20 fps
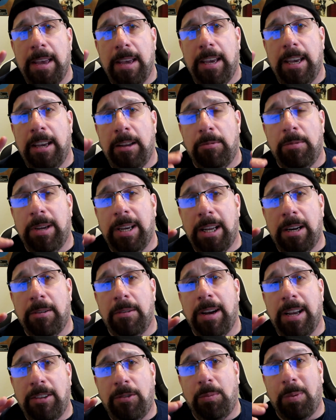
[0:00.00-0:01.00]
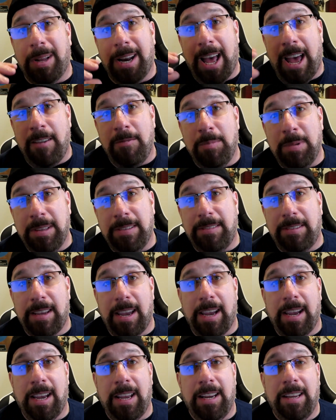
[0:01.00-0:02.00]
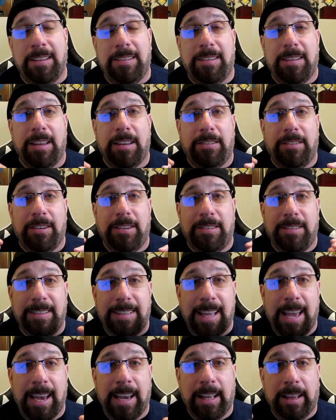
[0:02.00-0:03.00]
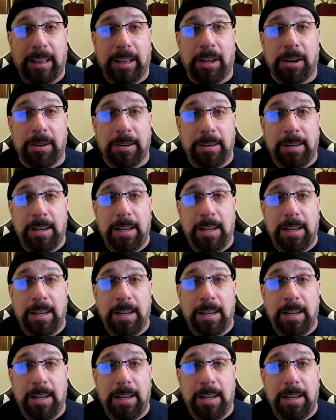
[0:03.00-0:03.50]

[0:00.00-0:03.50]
it reiterates what I've been saying, is to just stay alert.